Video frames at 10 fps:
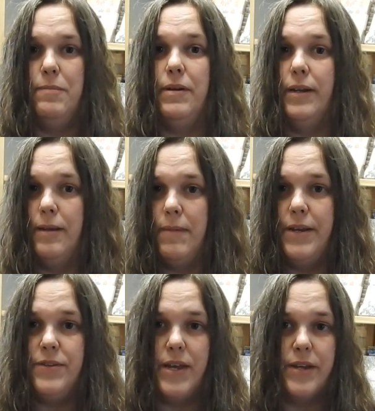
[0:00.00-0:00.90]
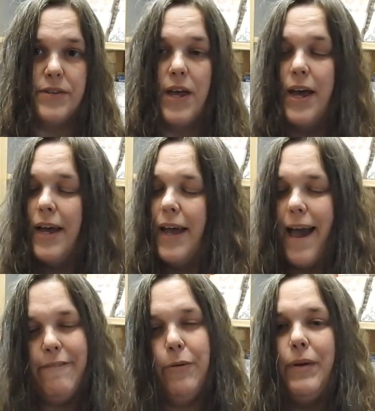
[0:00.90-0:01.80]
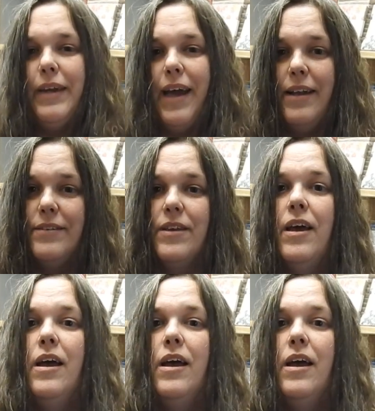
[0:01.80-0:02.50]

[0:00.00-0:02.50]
beginning May 6th, every weekend.